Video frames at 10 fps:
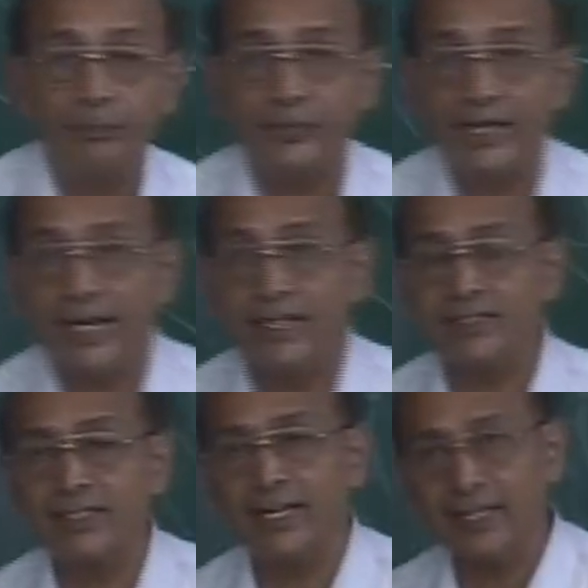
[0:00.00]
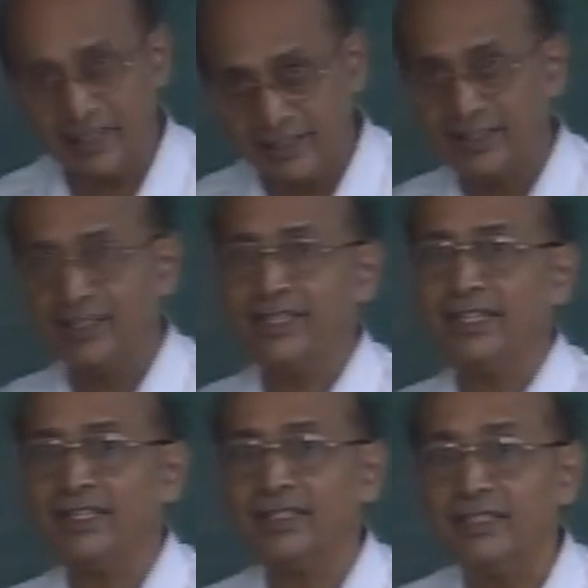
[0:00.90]
the edge set,
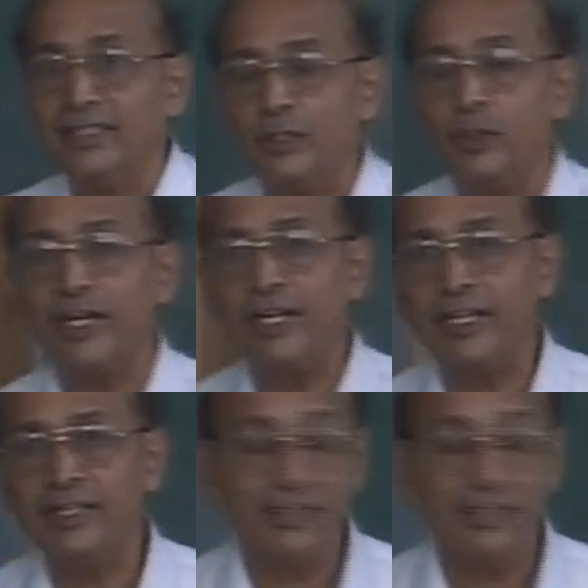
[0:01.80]
you can